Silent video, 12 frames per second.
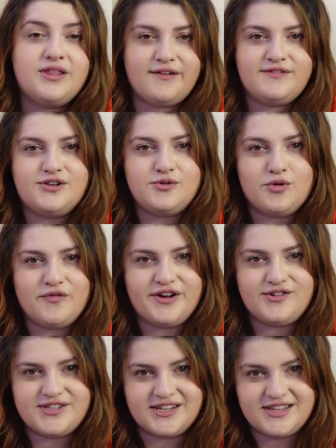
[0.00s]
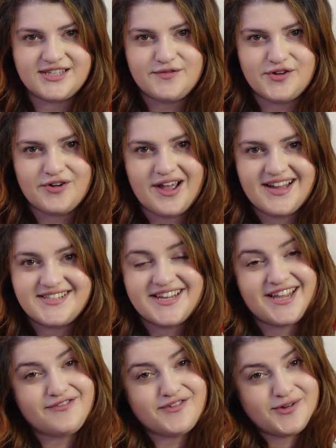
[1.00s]
love to do more videos like this for you guys
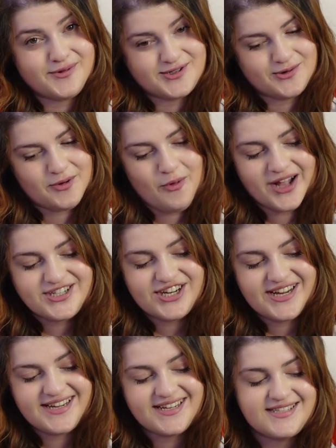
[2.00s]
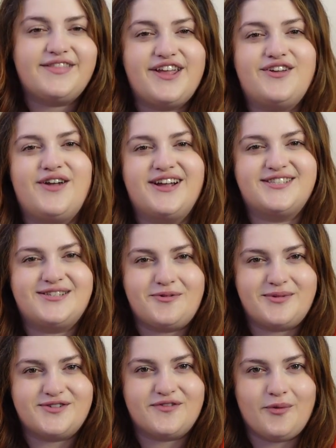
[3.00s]
if you enjoy watching it. Thank you guys so
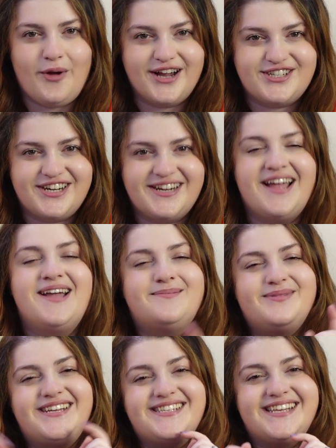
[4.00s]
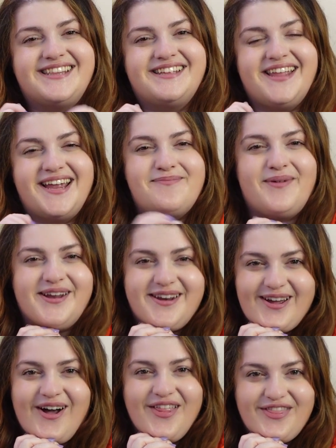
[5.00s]
much for watching. Please hit the like button
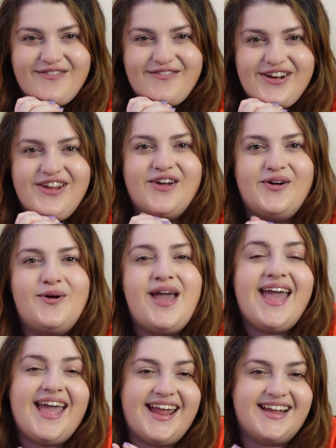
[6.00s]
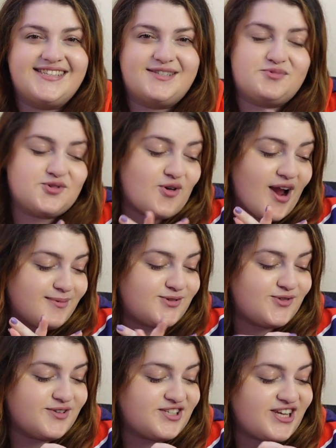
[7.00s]
on the video and subscribe to
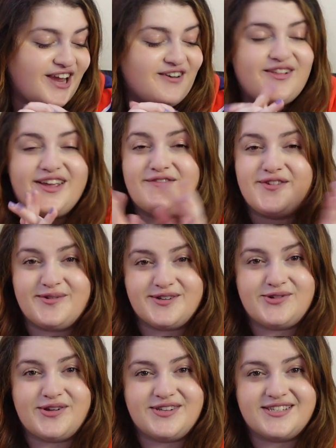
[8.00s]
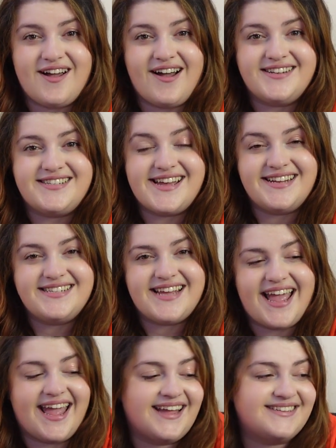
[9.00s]
the channel if you enjoy this content,
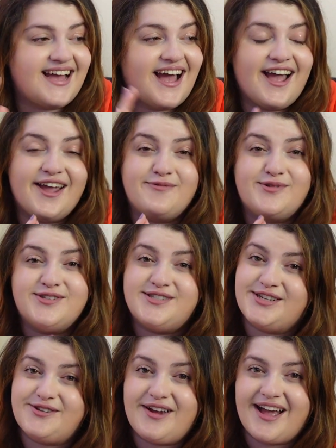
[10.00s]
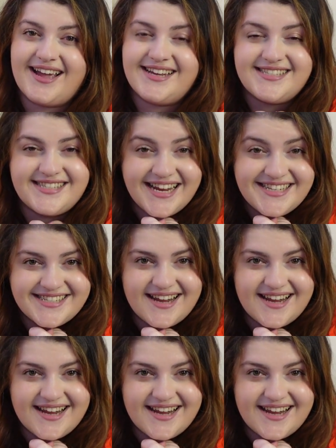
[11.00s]
and I will see you guys next time.